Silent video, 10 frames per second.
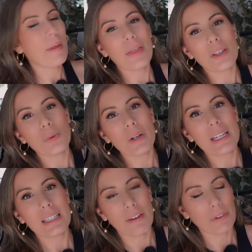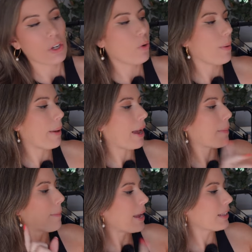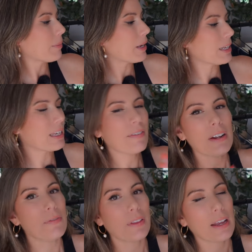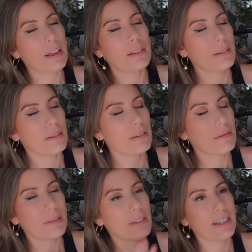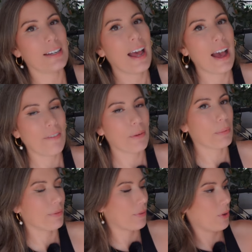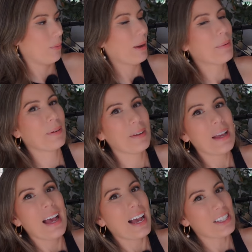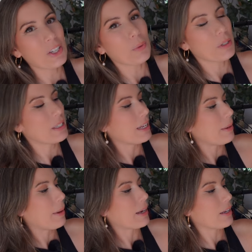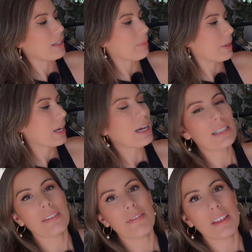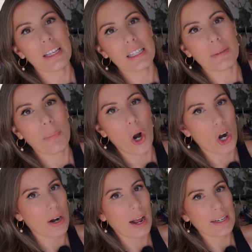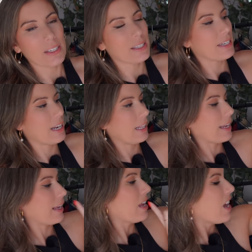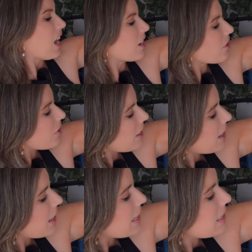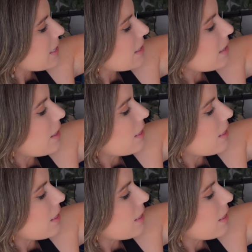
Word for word: this one is definitely going back, mainly because even if like it didn't have the perfume, I still would send it back, is because of this part. I just did not like it. Another thing is,